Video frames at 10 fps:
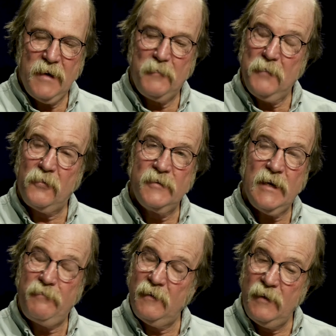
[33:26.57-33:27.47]
People are
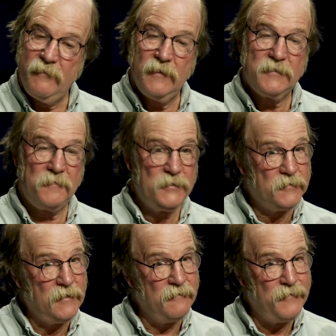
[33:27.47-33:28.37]
definitely living some
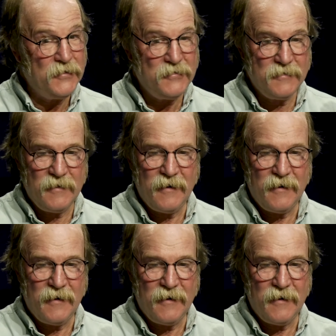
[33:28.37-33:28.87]
interesting fictions